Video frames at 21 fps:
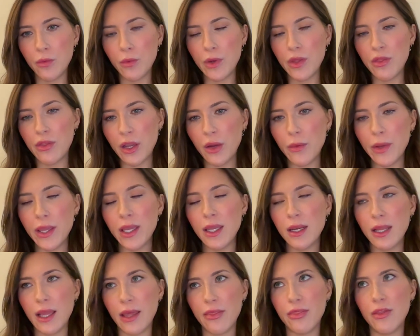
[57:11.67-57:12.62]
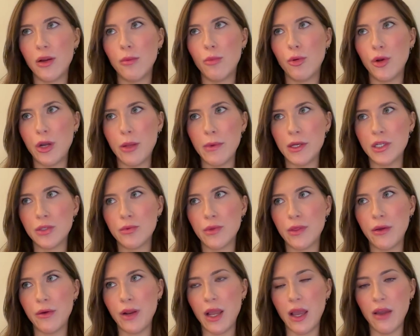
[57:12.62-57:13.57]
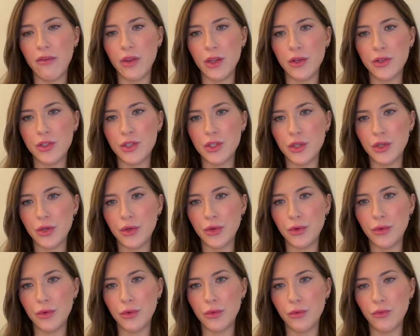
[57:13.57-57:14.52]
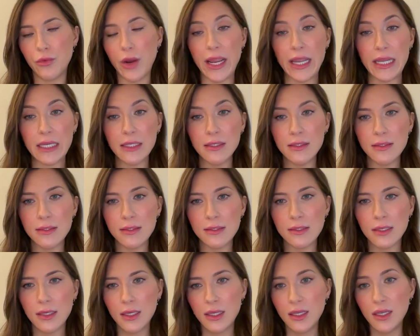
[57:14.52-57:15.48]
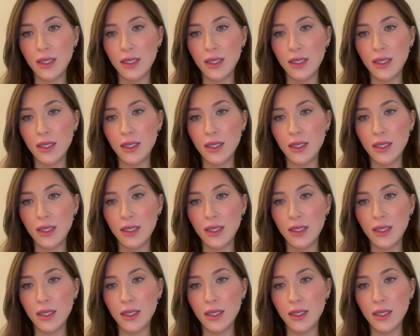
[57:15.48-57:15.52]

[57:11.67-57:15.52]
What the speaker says: We think we can get there pretty much without having to raise.